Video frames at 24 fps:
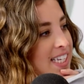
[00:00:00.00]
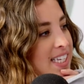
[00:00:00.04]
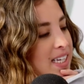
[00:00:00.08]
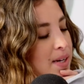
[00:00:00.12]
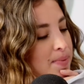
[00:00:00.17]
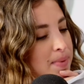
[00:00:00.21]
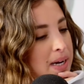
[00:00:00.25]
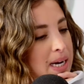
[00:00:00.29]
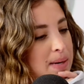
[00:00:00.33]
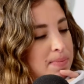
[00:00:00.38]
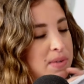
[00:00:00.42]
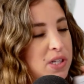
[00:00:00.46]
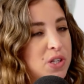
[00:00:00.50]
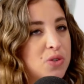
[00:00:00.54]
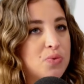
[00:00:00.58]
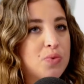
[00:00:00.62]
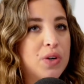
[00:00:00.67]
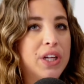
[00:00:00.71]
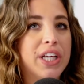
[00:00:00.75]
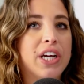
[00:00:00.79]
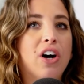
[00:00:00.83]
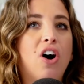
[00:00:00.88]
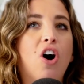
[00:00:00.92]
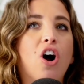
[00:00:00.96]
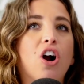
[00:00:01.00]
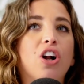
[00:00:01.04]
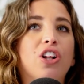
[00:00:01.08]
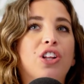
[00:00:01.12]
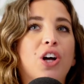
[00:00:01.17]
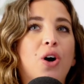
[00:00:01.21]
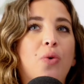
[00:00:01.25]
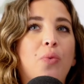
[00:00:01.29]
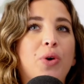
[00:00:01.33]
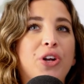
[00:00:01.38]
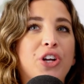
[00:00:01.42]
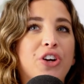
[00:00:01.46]
sometimes it's really hard,
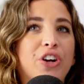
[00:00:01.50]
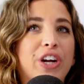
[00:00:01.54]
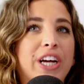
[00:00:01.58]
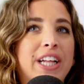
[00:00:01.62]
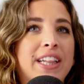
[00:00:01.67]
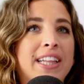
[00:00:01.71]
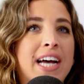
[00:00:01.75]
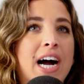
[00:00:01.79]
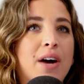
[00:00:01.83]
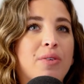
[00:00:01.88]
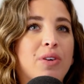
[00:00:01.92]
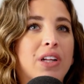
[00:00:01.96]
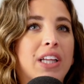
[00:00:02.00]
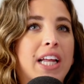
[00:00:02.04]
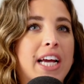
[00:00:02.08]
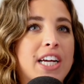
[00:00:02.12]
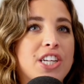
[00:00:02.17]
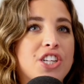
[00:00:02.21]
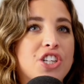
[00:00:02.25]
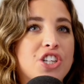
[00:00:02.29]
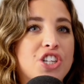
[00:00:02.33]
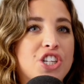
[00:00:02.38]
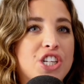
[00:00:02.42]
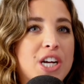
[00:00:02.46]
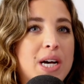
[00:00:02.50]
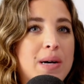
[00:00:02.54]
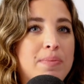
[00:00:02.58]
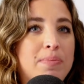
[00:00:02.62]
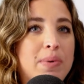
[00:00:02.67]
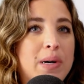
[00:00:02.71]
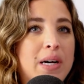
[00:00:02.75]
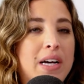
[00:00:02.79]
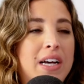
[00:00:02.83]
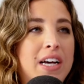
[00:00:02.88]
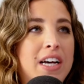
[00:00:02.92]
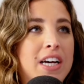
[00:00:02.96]
though, when you're in that relationship